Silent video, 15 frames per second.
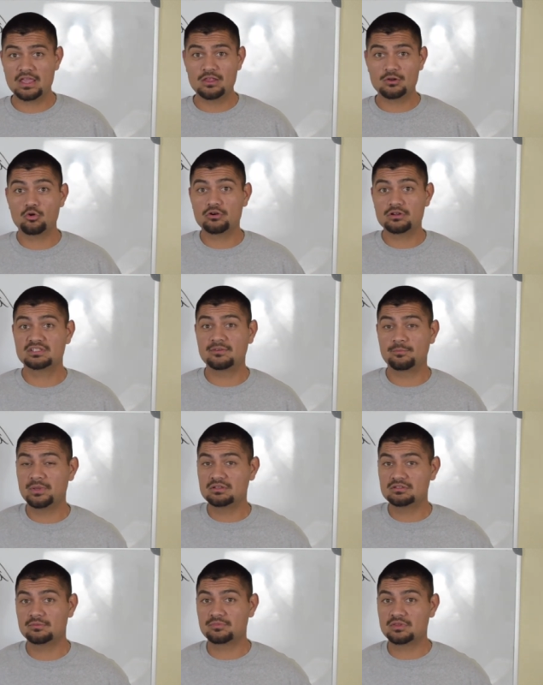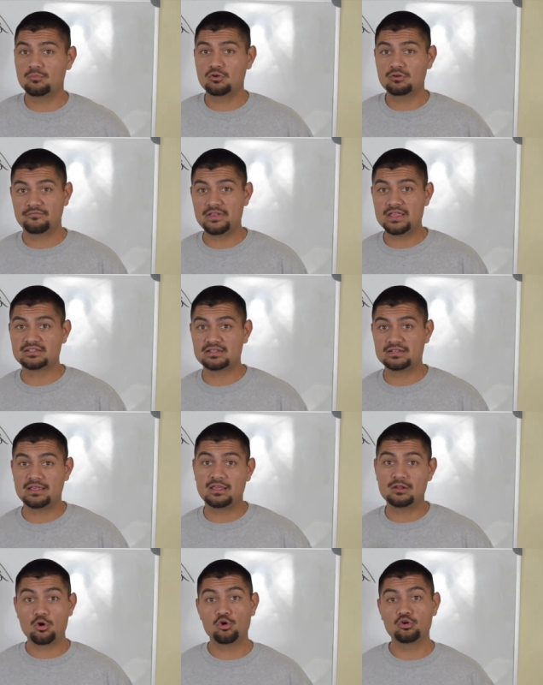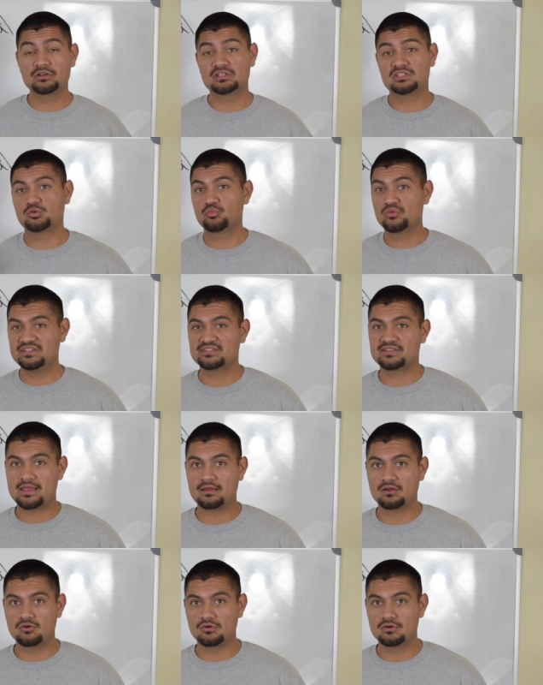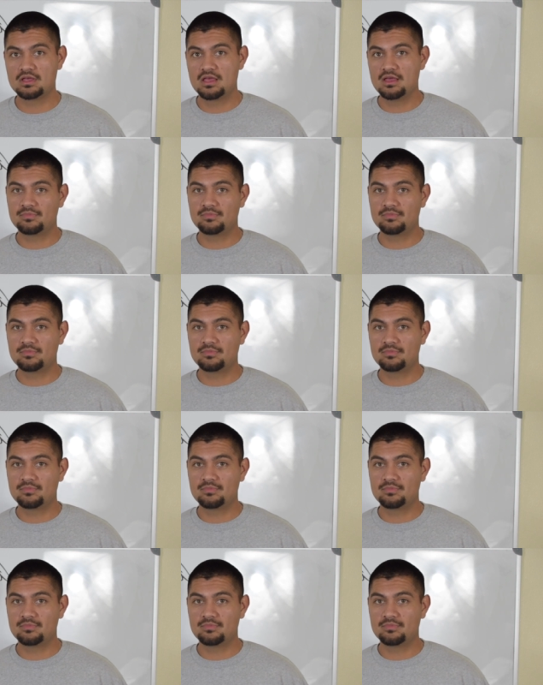in order to build up the motivation in order to reach that goal.